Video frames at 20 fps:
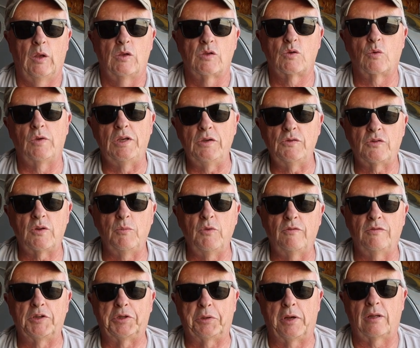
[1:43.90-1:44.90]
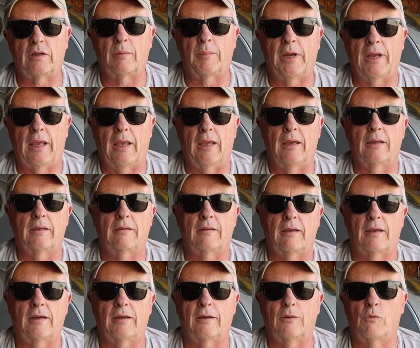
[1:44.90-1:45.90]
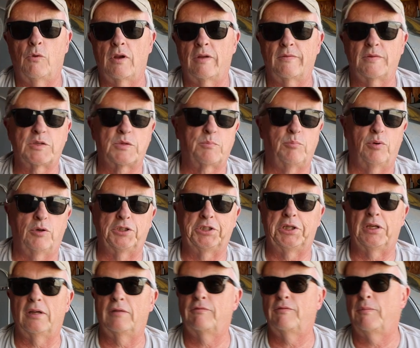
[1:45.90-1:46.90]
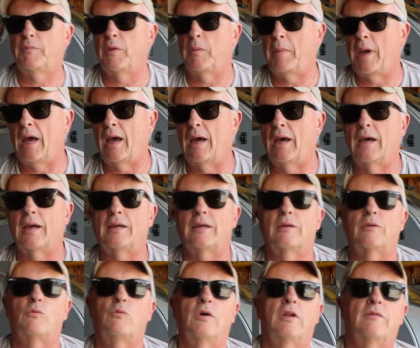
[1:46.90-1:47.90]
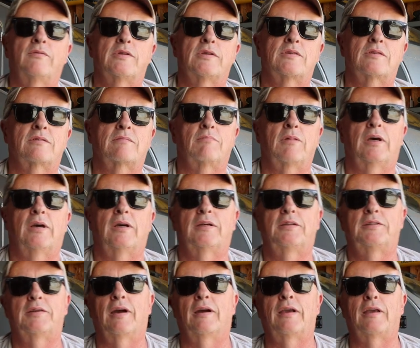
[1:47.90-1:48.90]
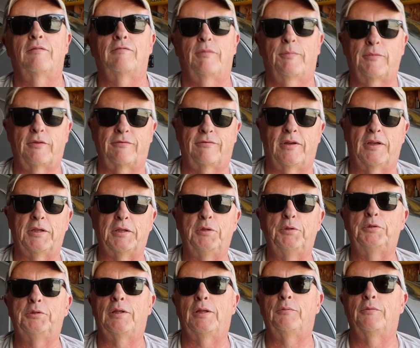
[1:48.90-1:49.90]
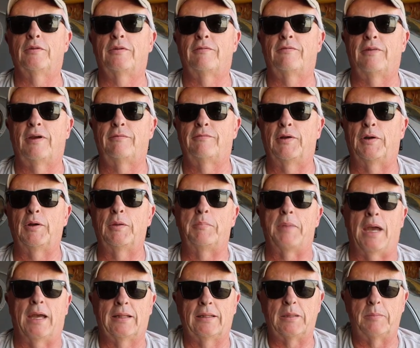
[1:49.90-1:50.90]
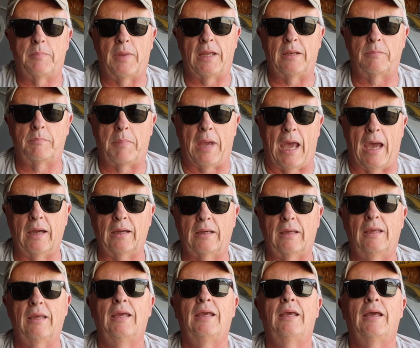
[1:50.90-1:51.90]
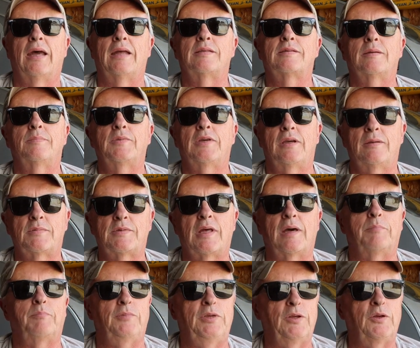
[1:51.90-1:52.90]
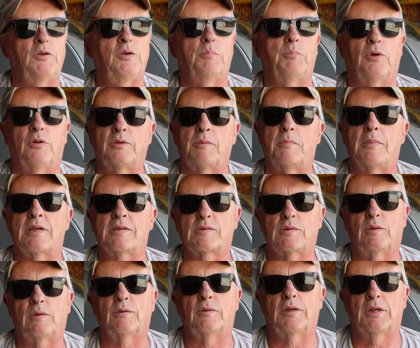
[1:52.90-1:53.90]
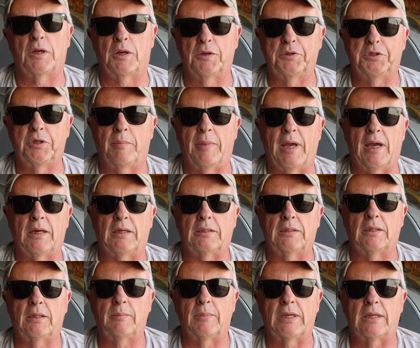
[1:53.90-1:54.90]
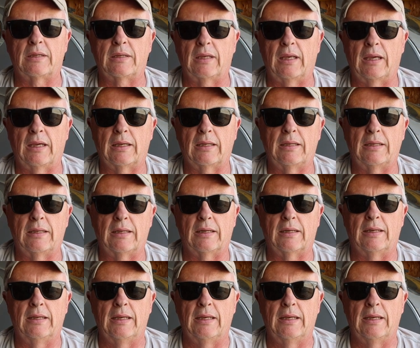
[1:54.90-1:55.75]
So we used to move the trailer by hand, one of us pushing from the back and one of us tugging from the front, usually with a very badly bent back. And sometimes that you pulled a muscle or you hurt your back a little bit, and